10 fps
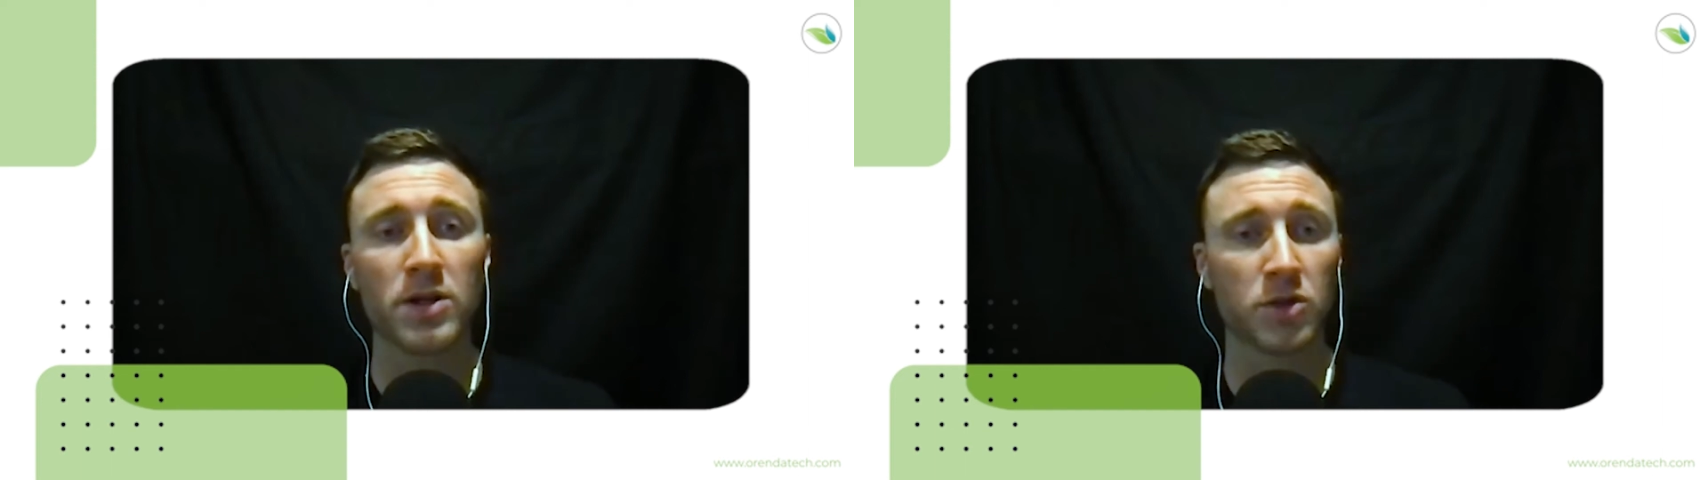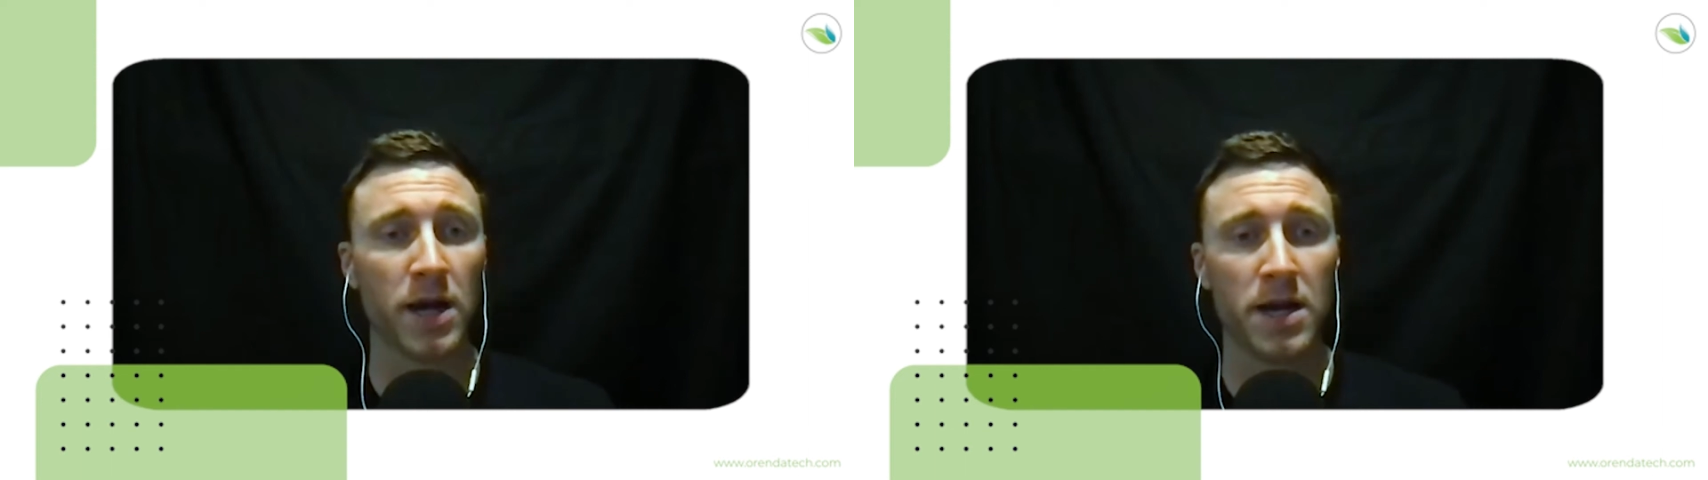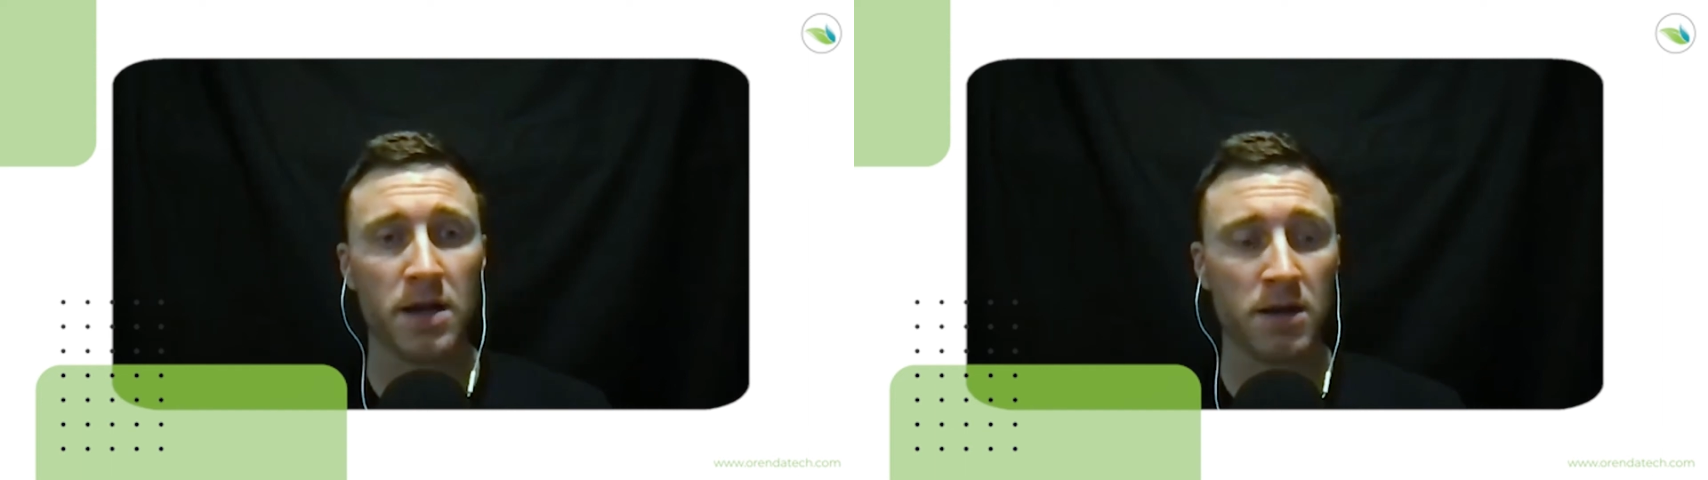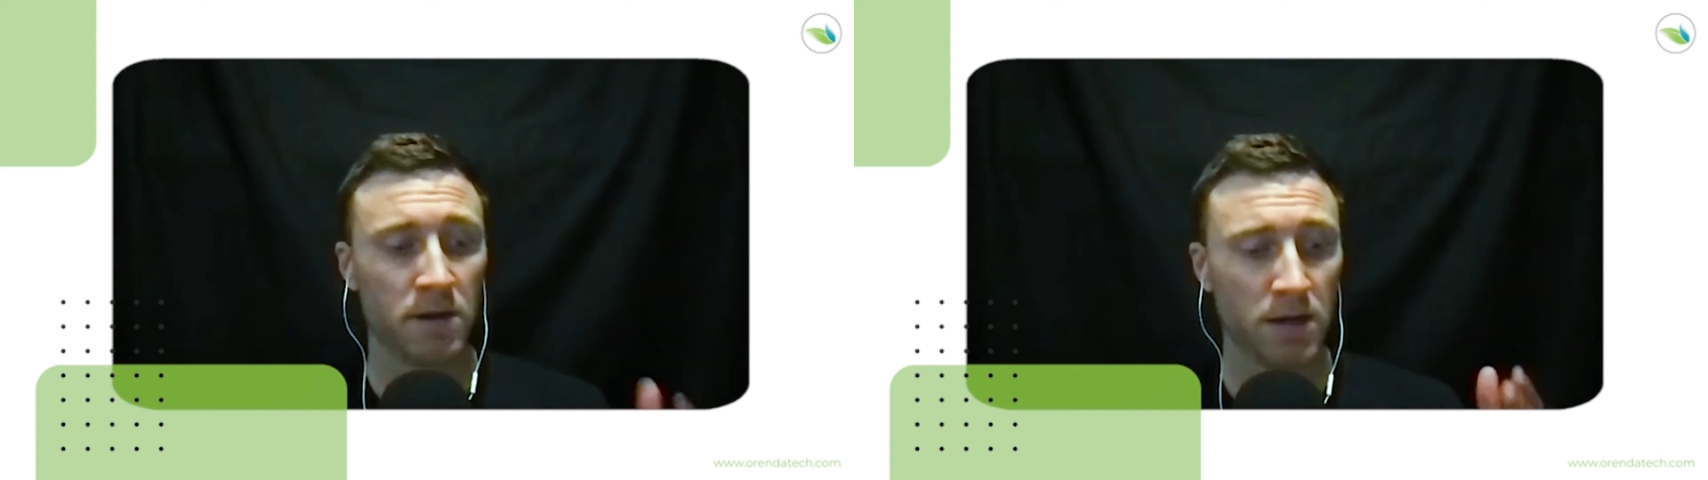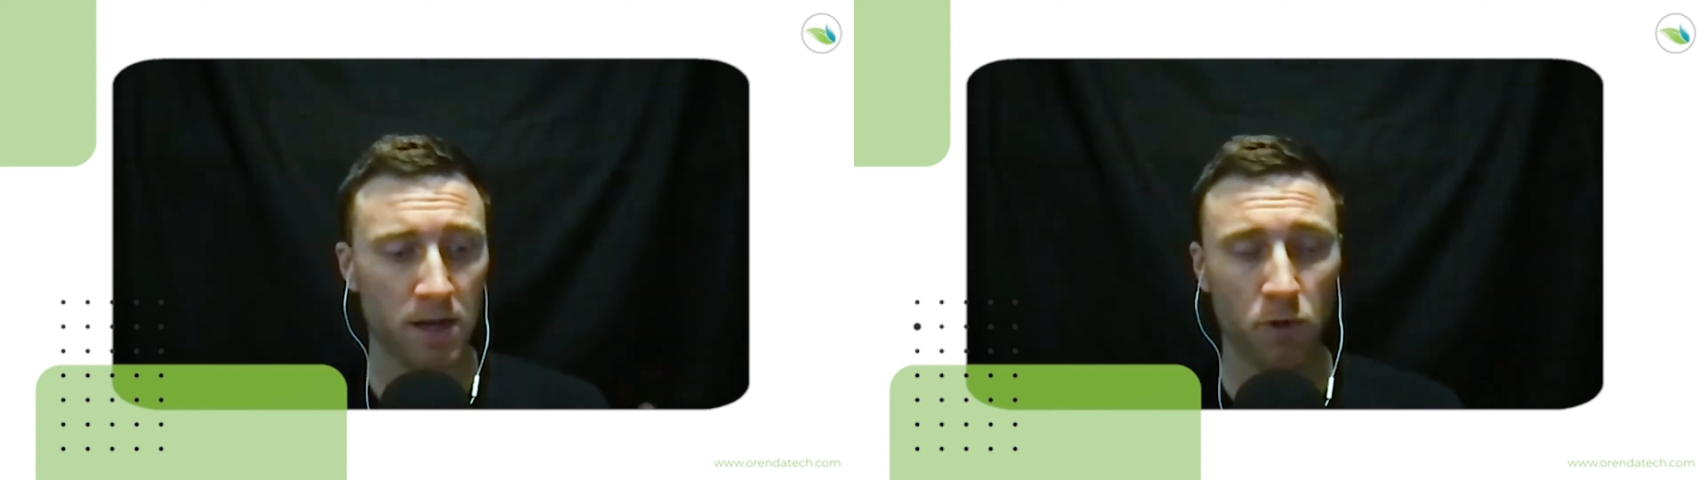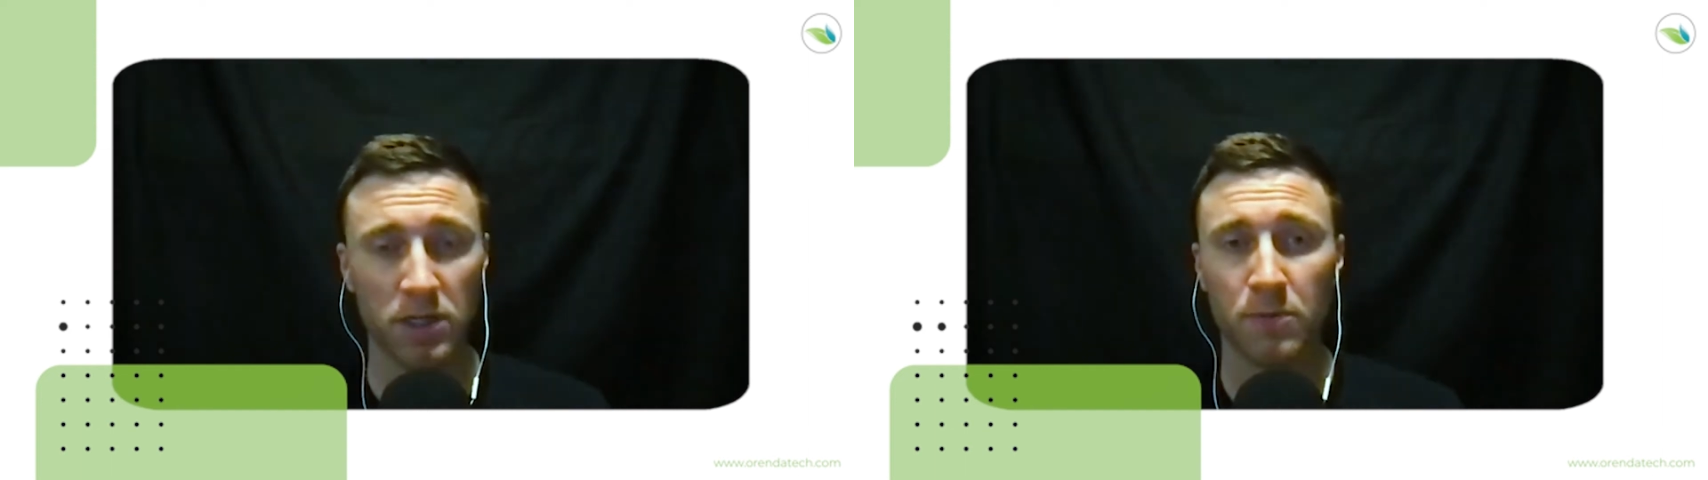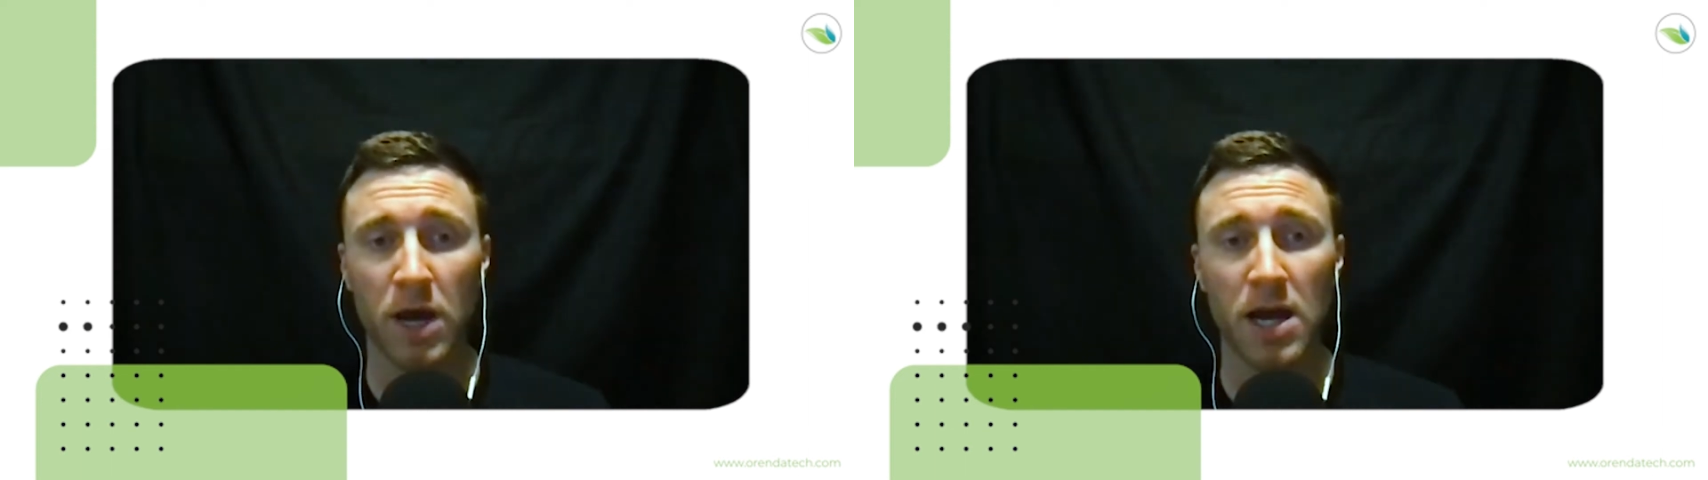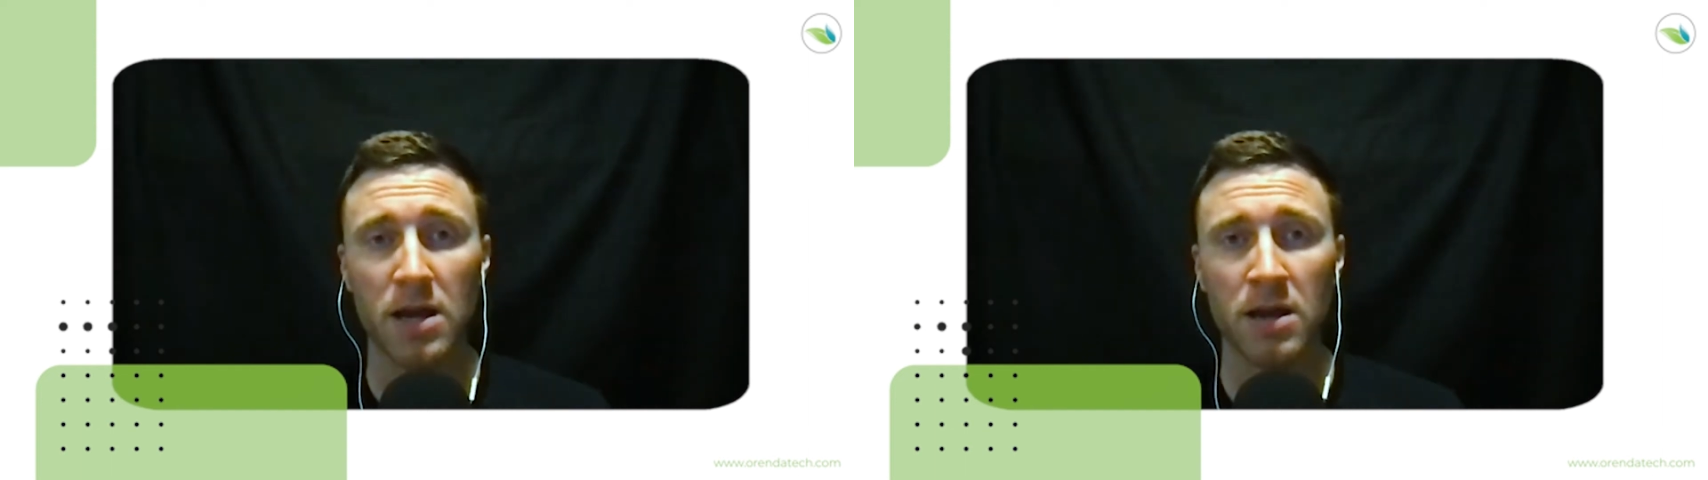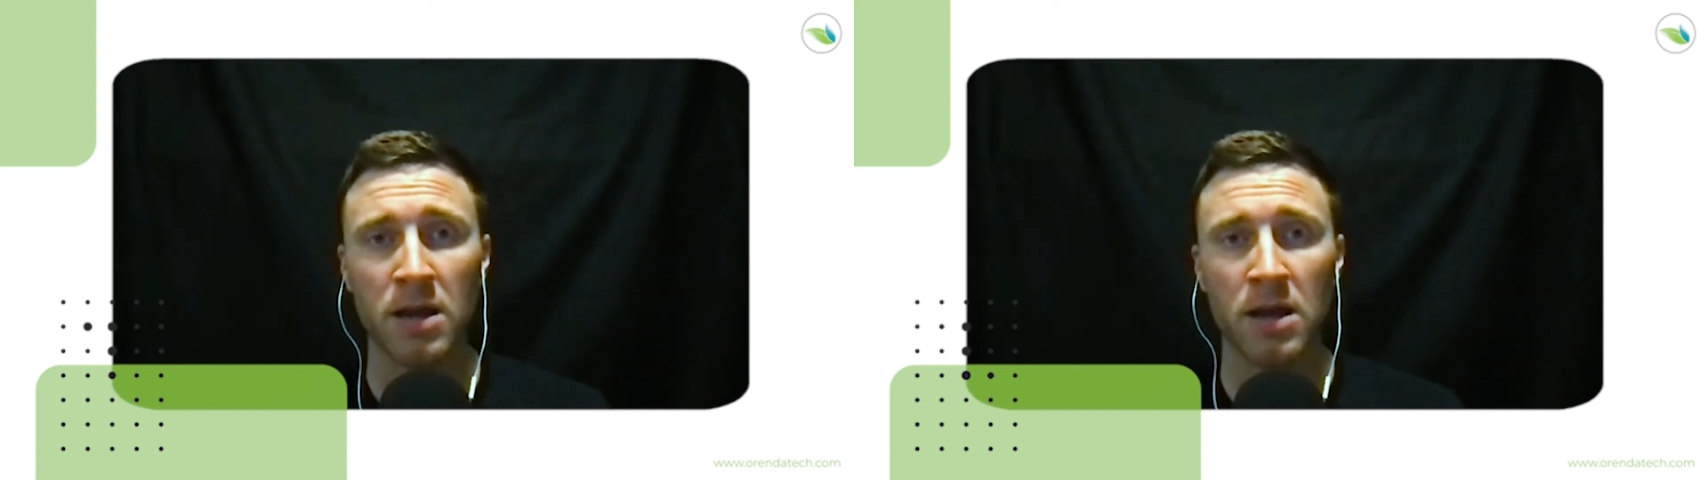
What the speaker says: straight in one spot,